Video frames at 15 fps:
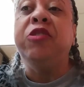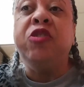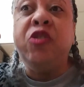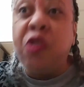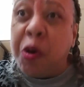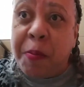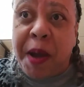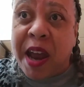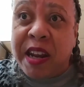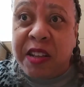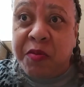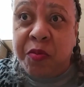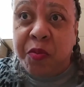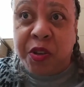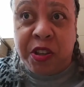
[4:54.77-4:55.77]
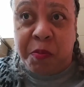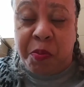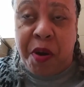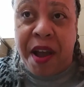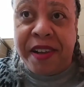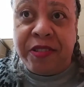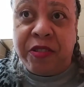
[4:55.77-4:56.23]
Nobody was
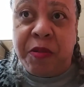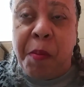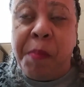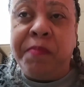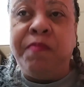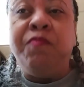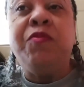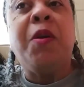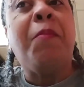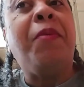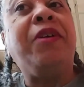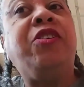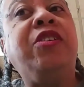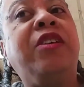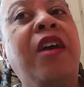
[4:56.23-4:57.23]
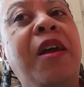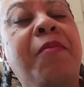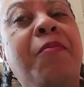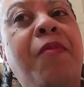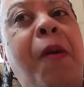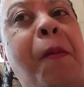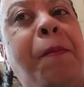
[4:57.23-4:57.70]
surprised. But she
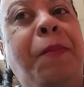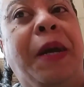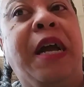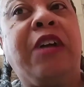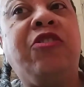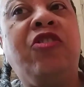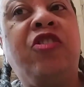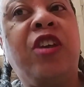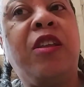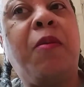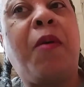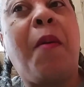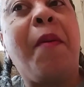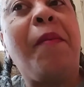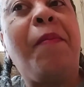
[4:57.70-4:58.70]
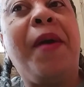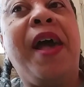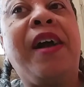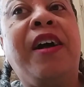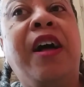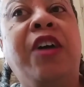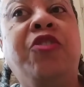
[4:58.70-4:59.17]
came back, she said, I'm coming
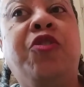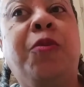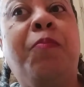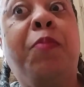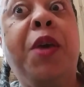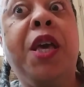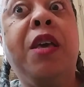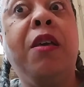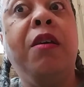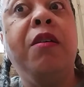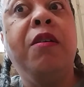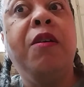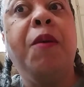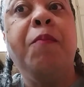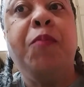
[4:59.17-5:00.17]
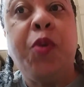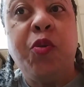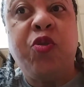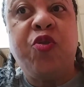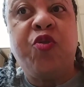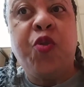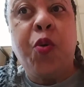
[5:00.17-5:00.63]
back under big,
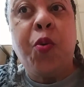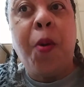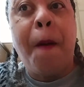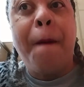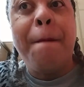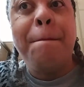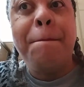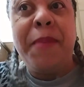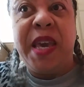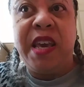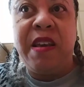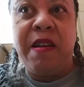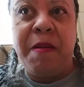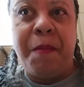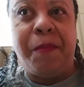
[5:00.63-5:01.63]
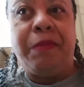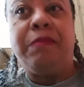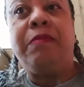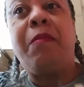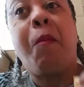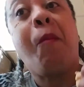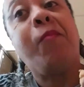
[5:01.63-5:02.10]
beautiful me.
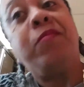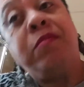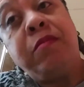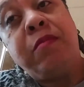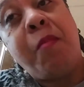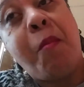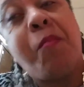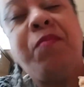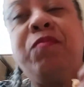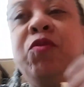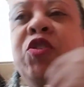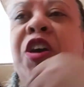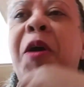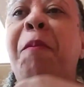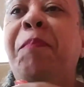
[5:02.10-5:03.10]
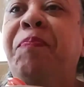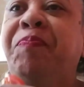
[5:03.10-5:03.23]
Okay.